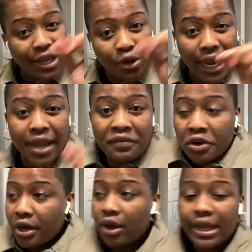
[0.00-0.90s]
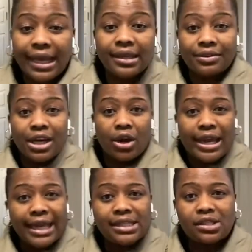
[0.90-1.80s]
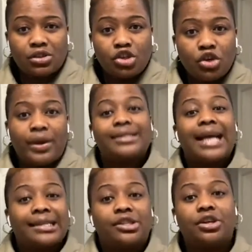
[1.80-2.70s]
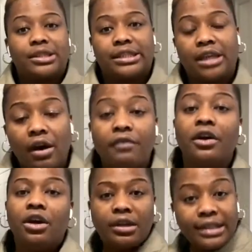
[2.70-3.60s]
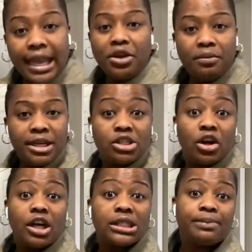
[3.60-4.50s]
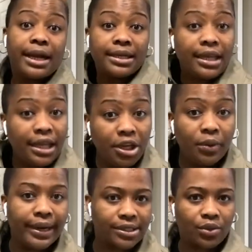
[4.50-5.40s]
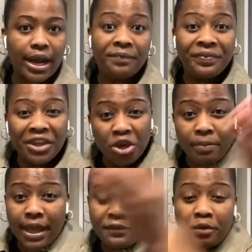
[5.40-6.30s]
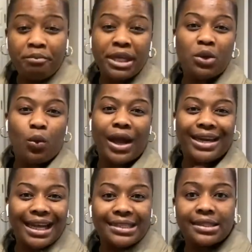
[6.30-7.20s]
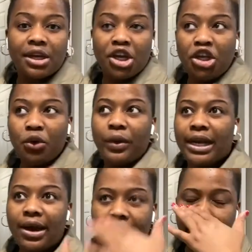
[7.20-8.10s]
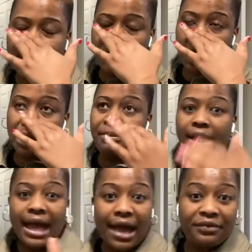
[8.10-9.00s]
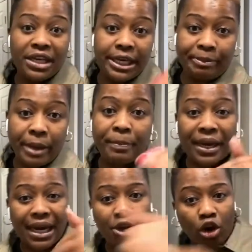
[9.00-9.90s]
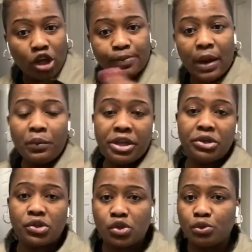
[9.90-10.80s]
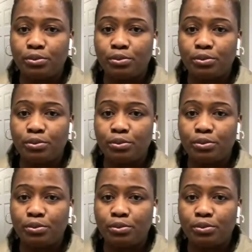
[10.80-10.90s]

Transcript: You can even relocate to US as yourself. Then you meet your husband in US, right? You may even be the one that you will now end up having the paper that your husband will use